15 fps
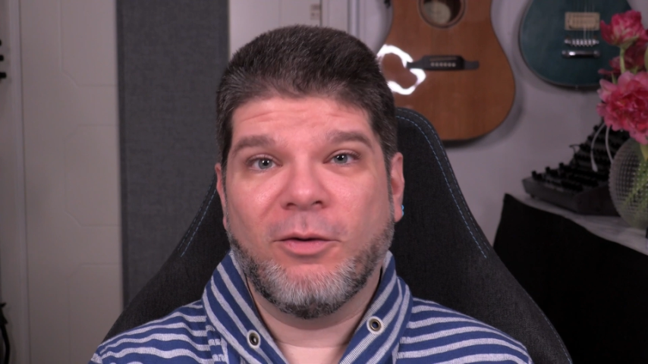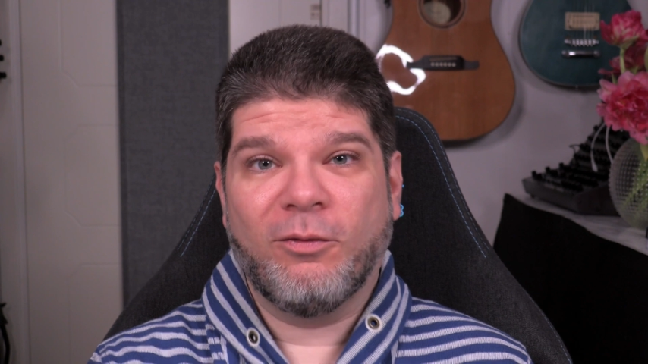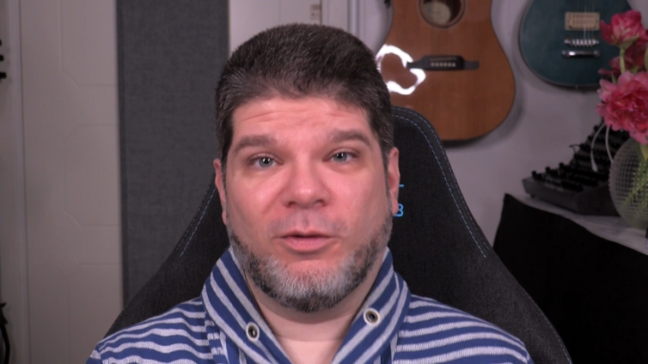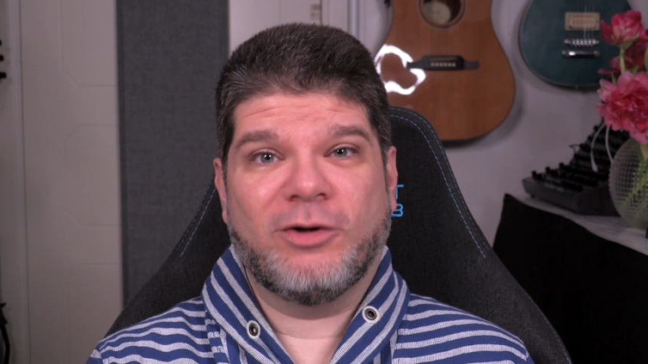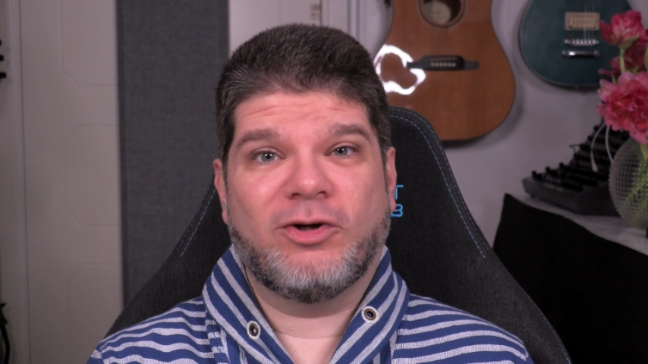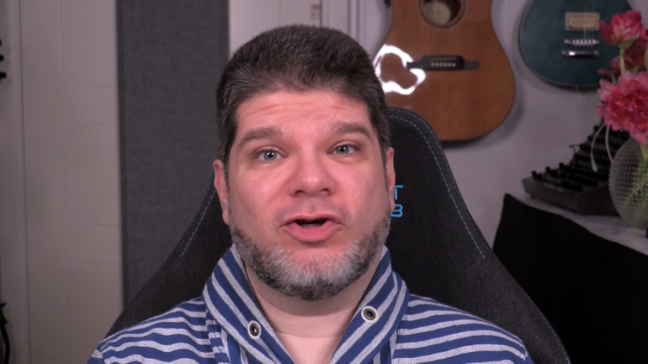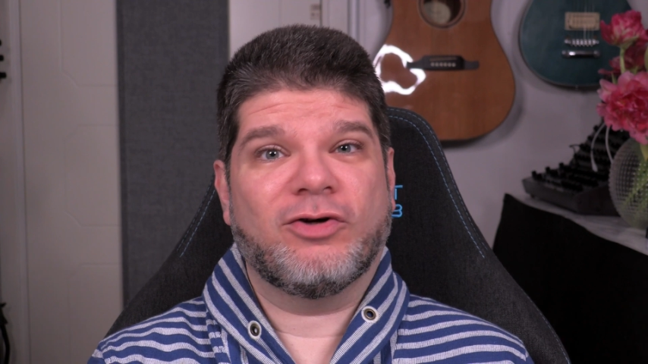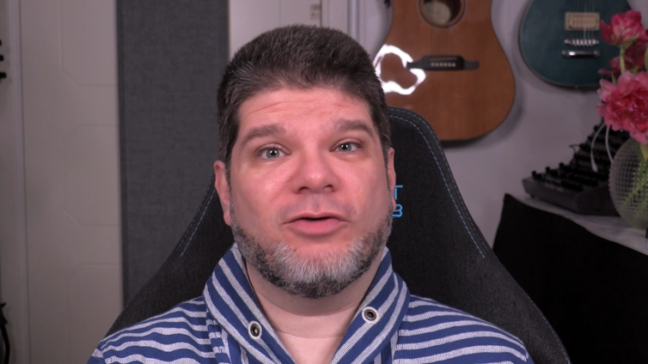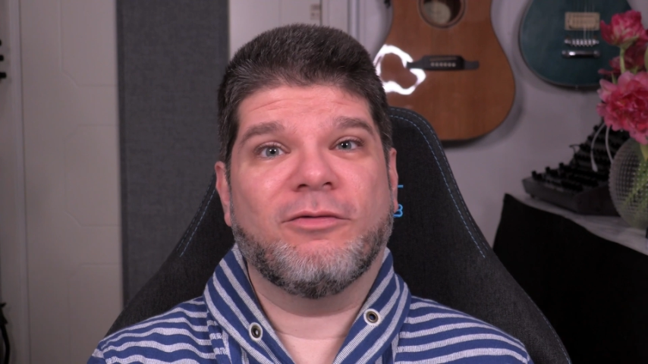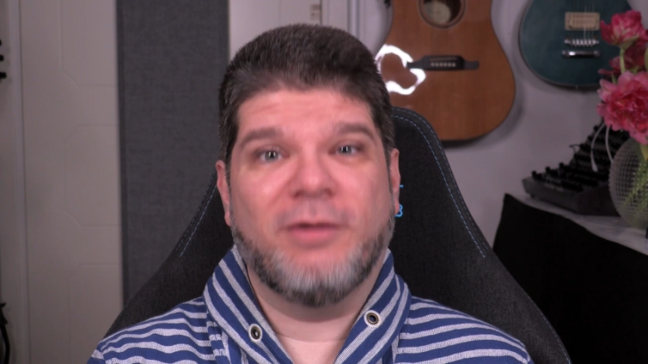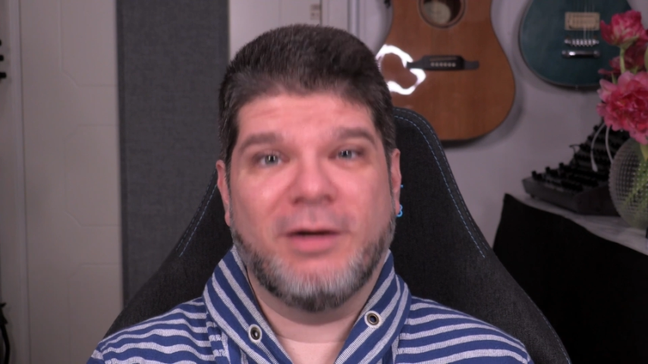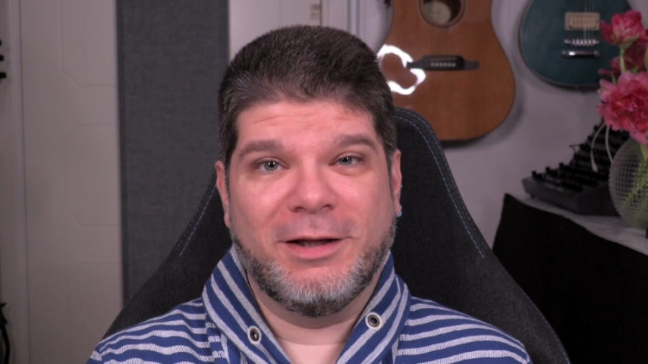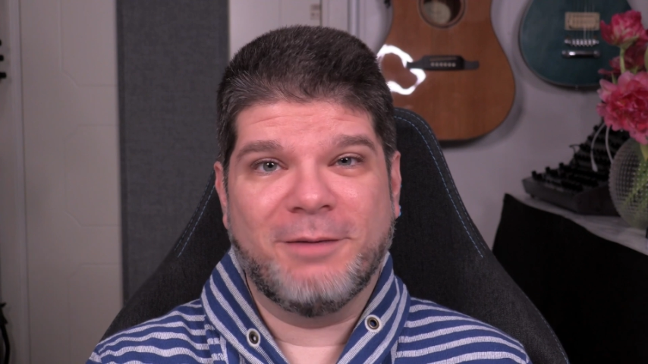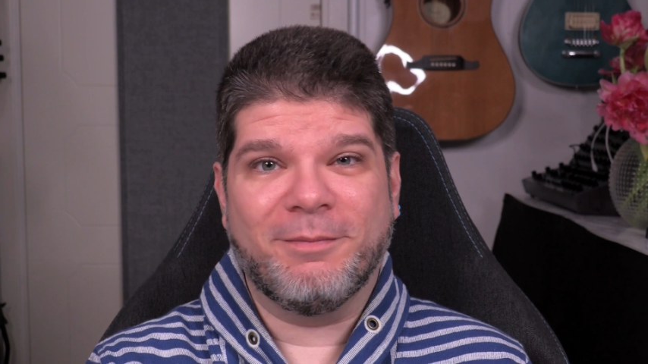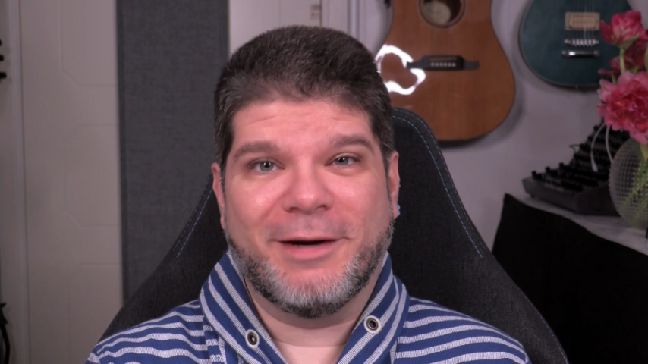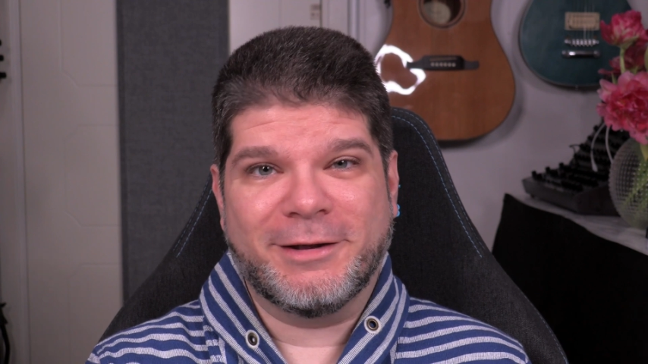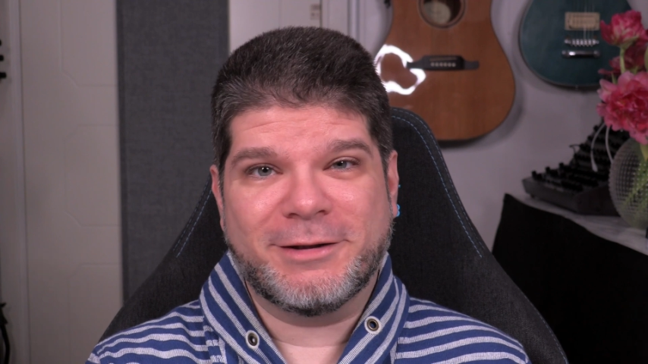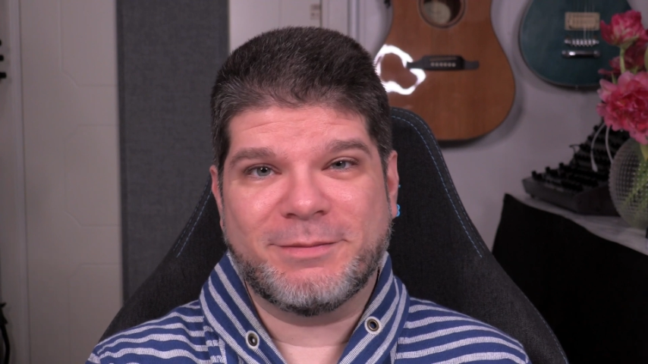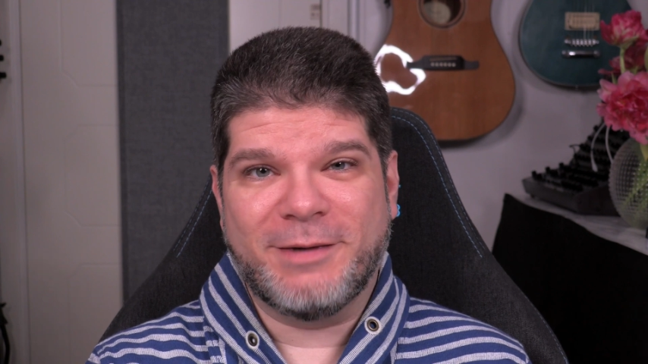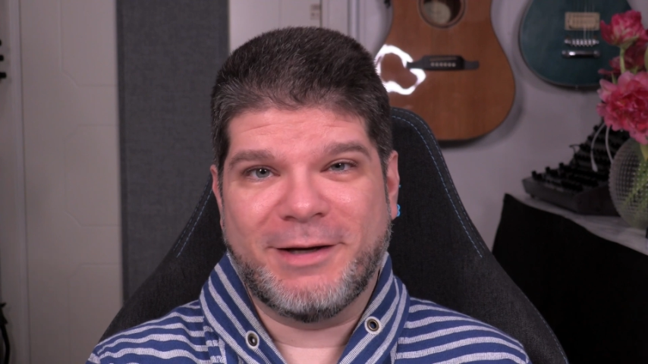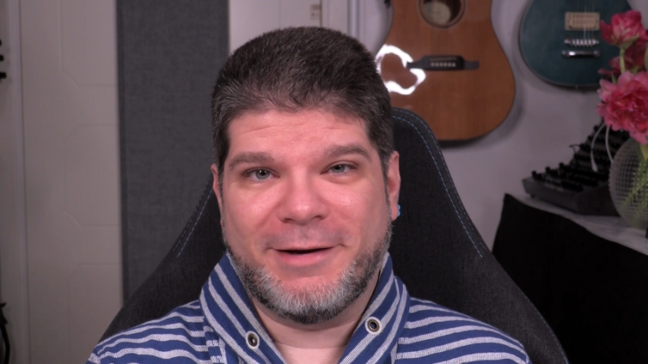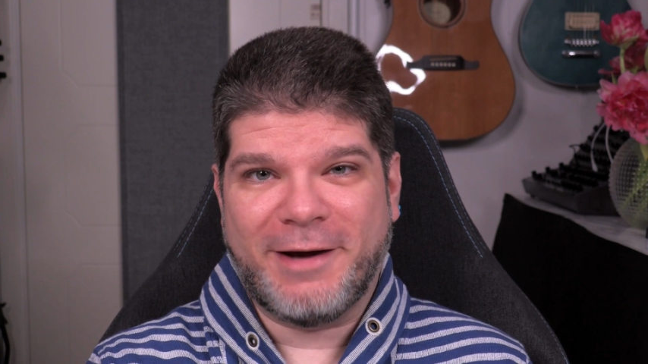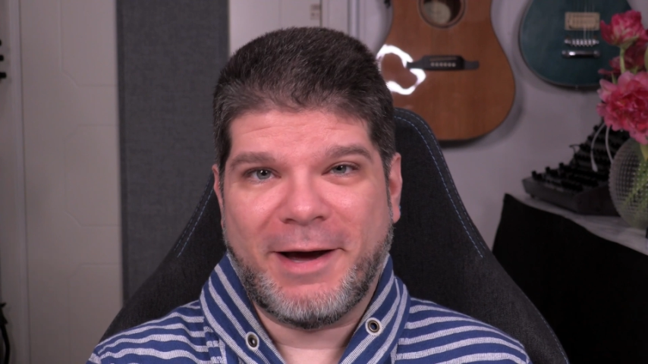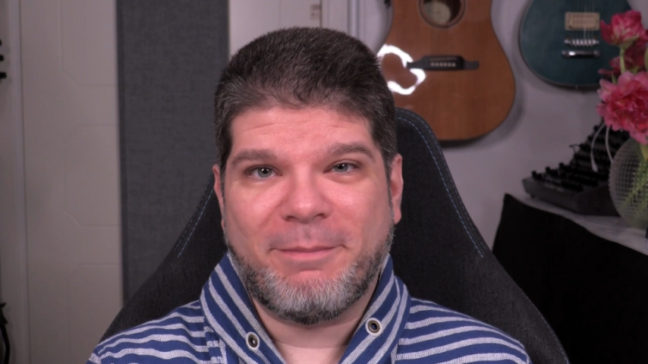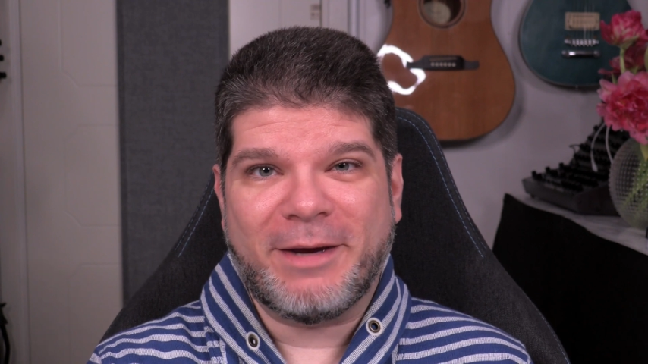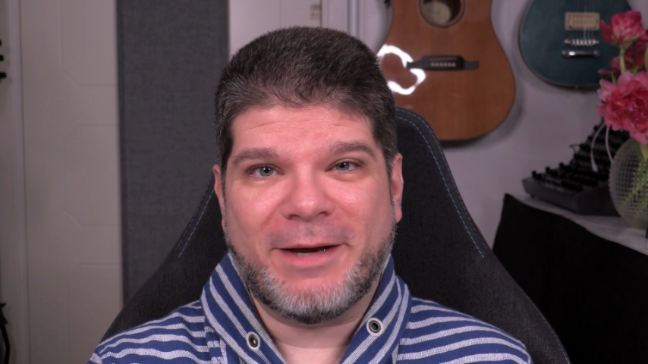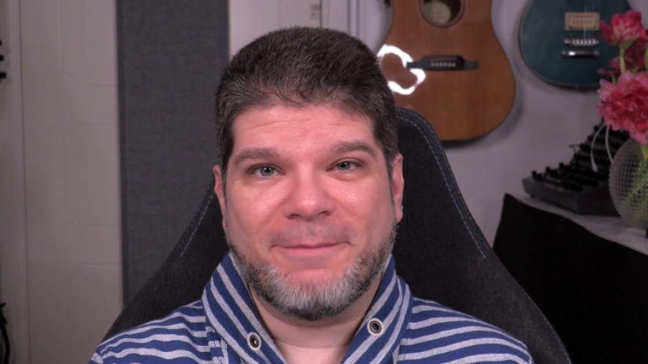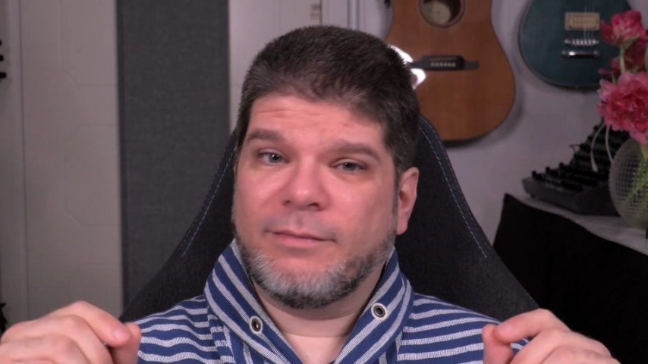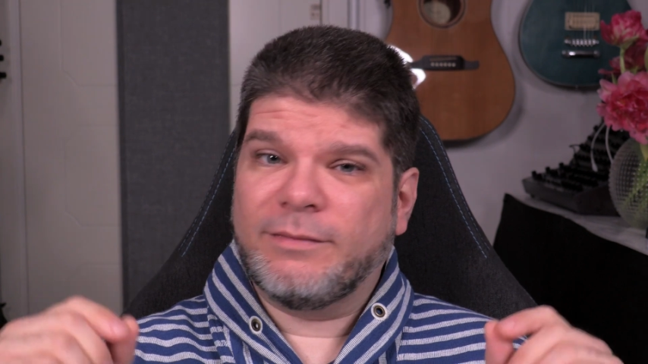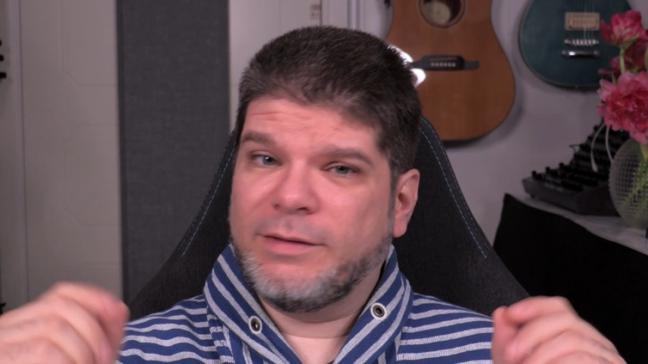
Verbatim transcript: which really makes me happy happy.